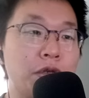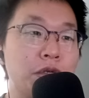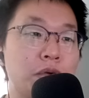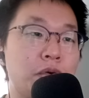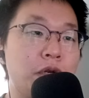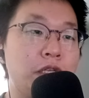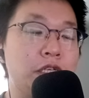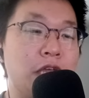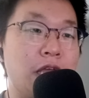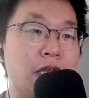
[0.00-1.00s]

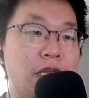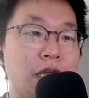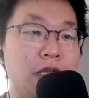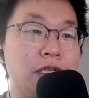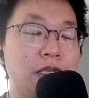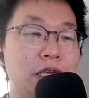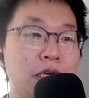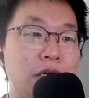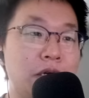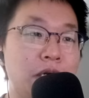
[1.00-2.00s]
storage and the SD
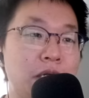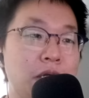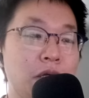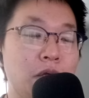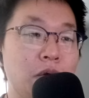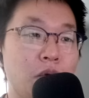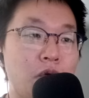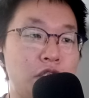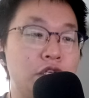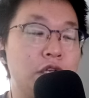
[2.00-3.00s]
card,
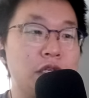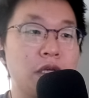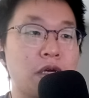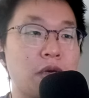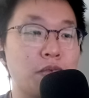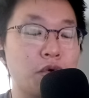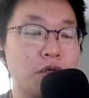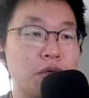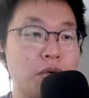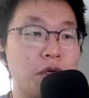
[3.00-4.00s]
or just the onboard
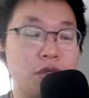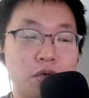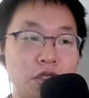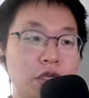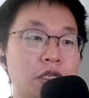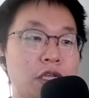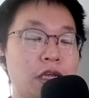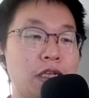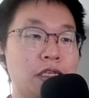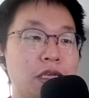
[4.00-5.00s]
storage or just the
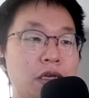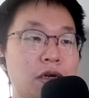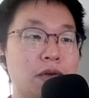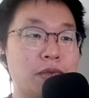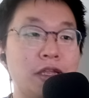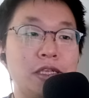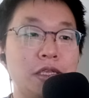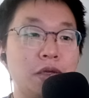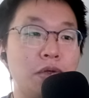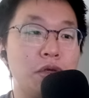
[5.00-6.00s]
SD card, but that's
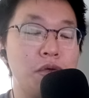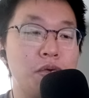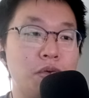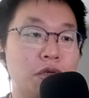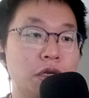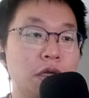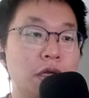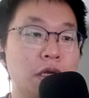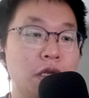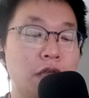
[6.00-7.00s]
still huge
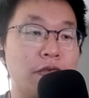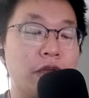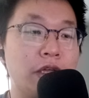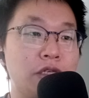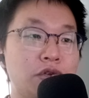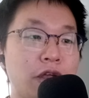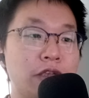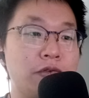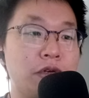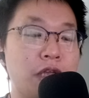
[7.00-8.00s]
if it can
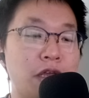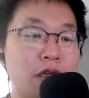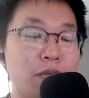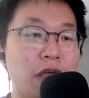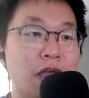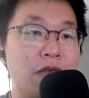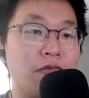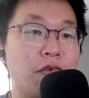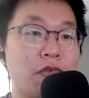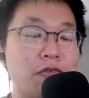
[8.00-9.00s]
transfer data back and
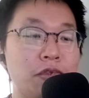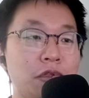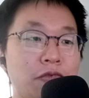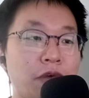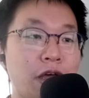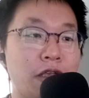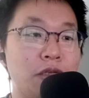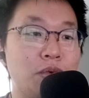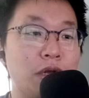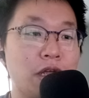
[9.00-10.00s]
forth from the
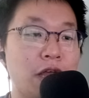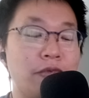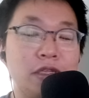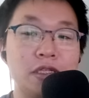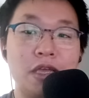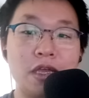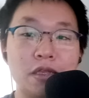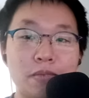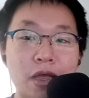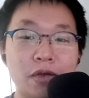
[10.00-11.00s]
device without having to take
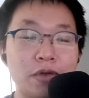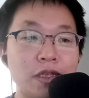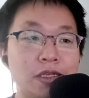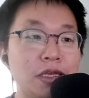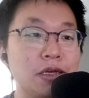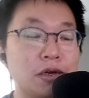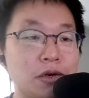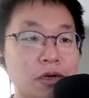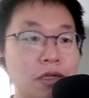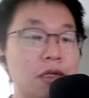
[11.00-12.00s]
the micro SD
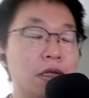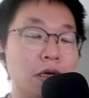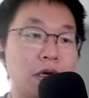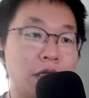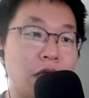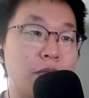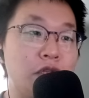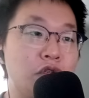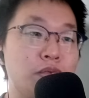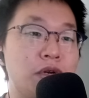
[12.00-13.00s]
card. Uh, that'd be
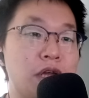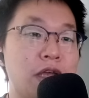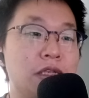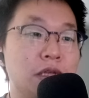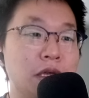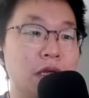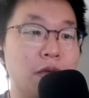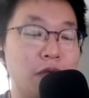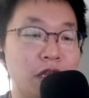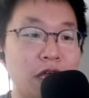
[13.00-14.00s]
super nice.
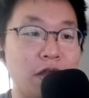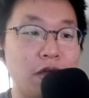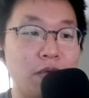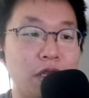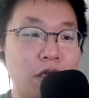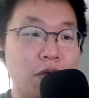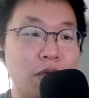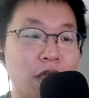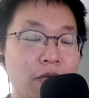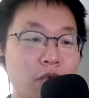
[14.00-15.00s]
But now that we know
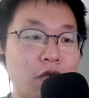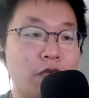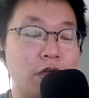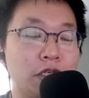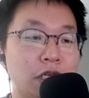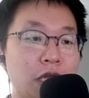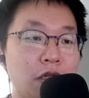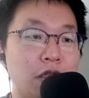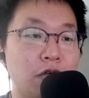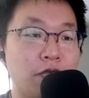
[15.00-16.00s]
we have more
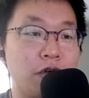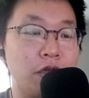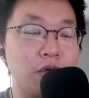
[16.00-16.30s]
functionality over the